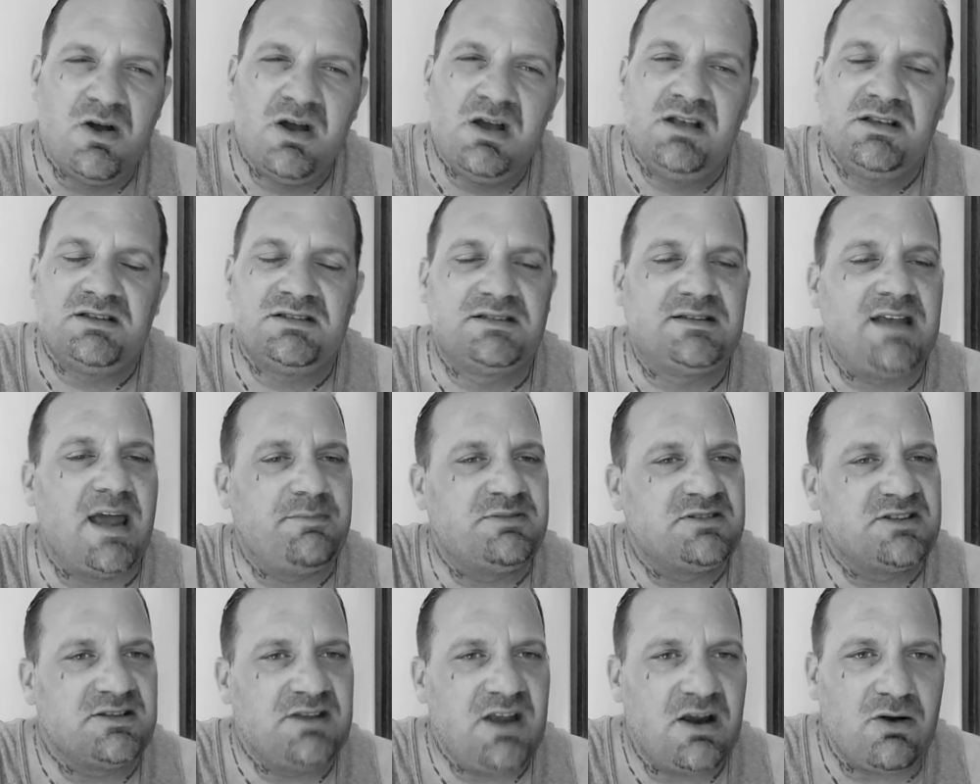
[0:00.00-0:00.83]
Same
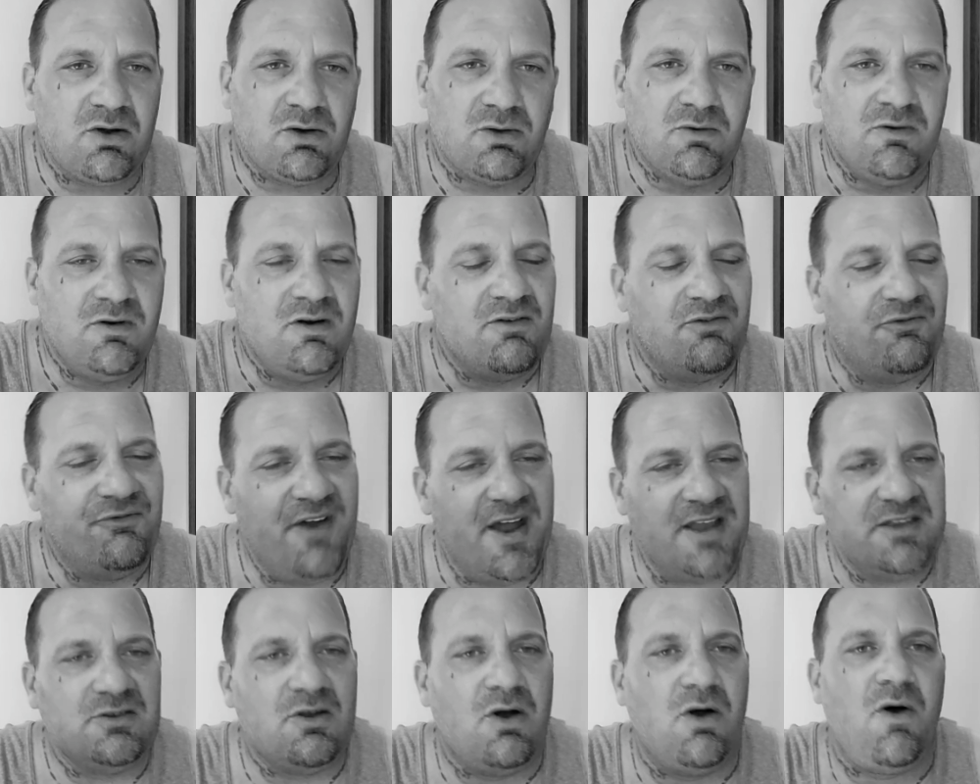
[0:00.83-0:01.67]
scenario,
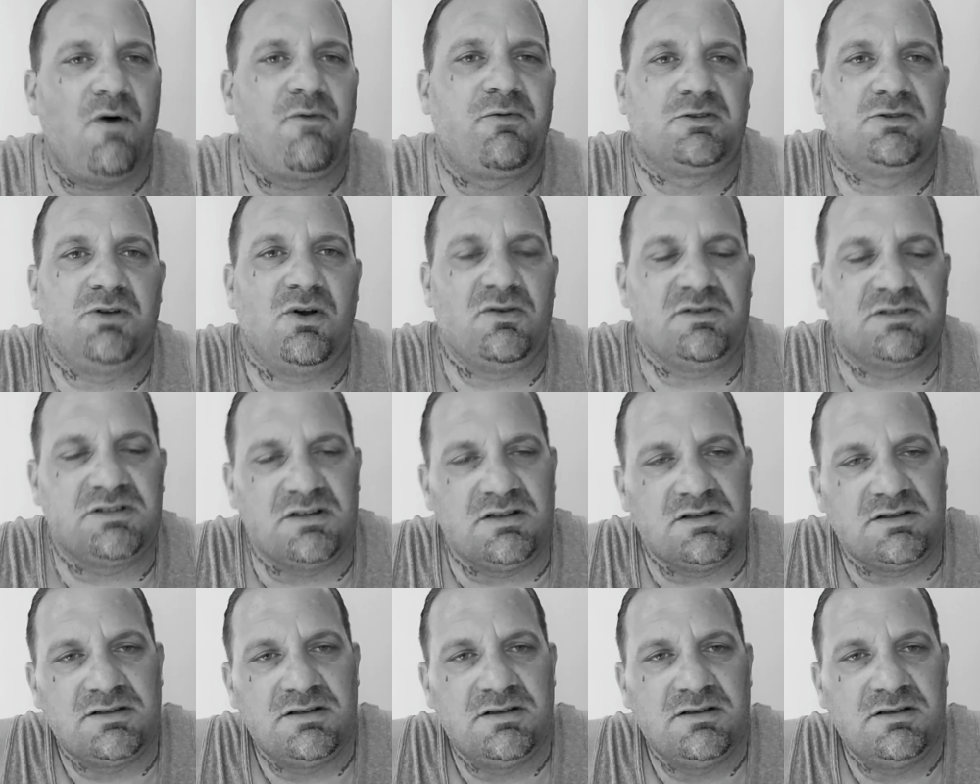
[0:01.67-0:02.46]
fentanyl overdoses.